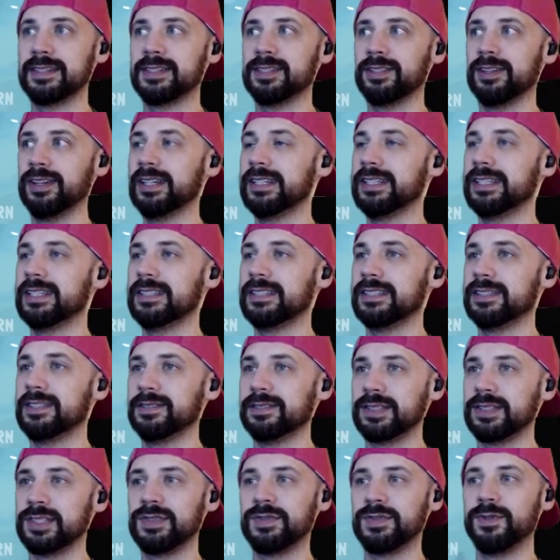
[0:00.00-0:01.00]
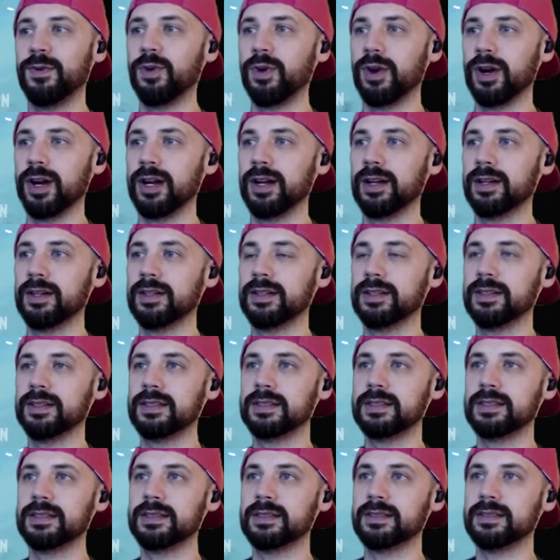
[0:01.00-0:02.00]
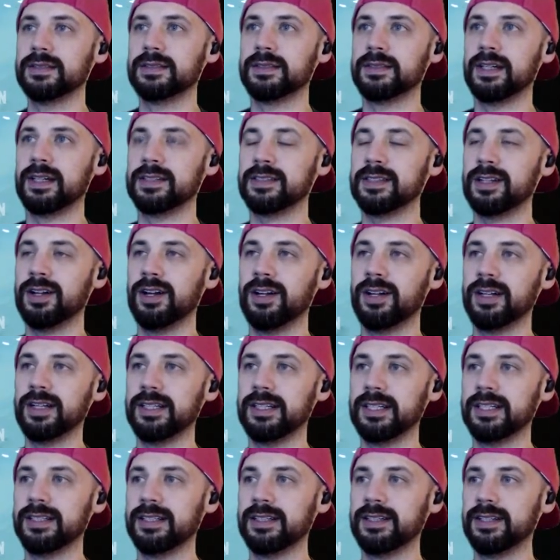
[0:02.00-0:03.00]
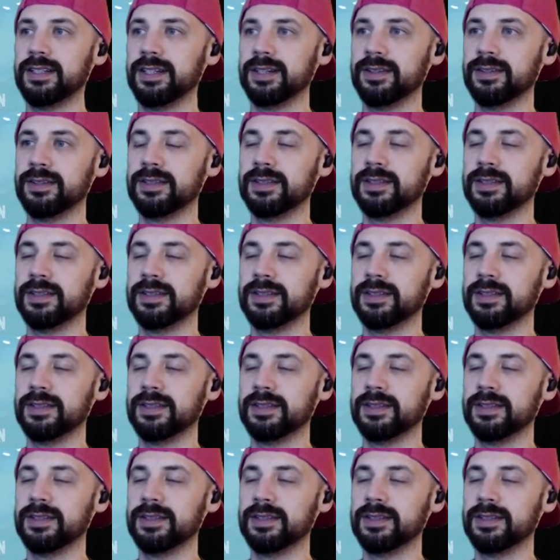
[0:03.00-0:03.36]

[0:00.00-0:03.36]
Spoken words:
So all I need to do is 4. That's all I need to do.